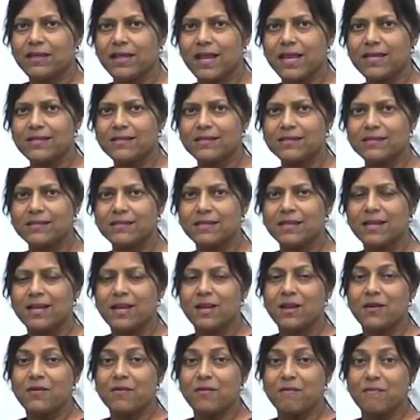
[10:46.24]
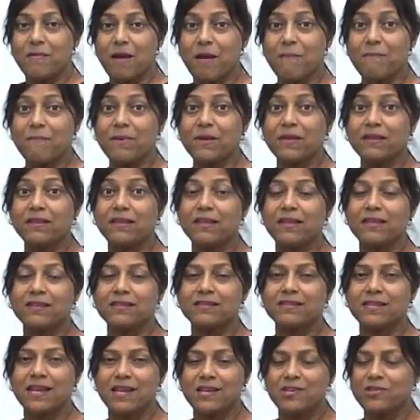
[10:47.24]
Yes, remember the
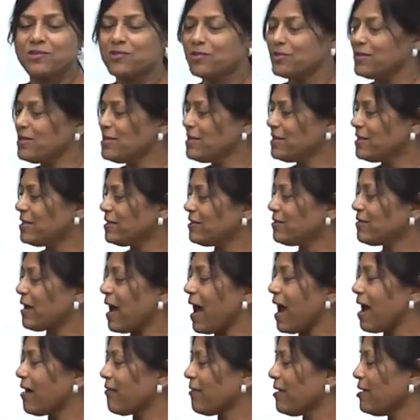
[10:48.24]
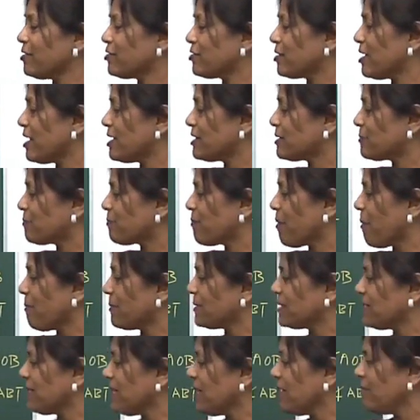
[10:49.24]
tangent, the RHS
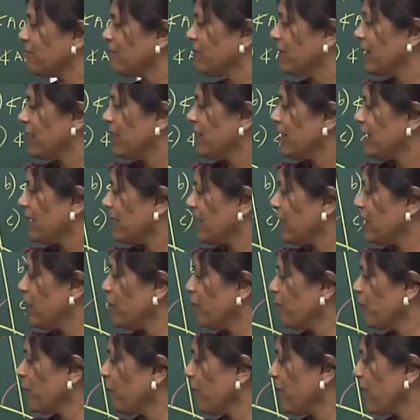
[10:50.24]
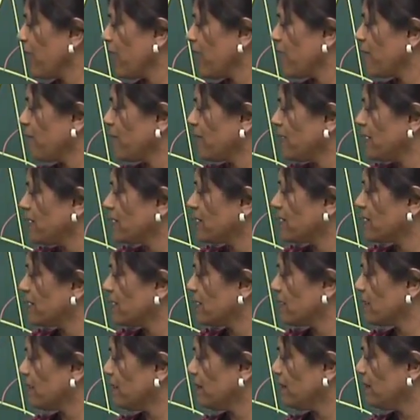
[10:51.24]
property? If we have a
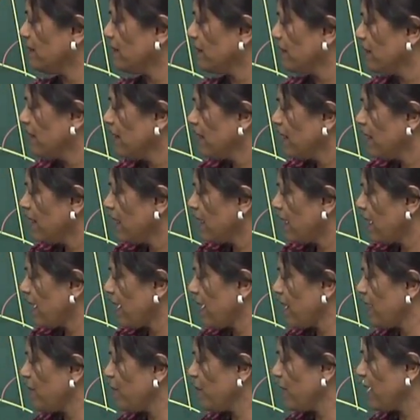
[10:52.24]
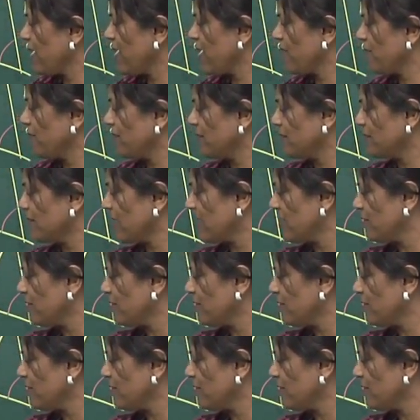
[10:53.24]
circle and we have a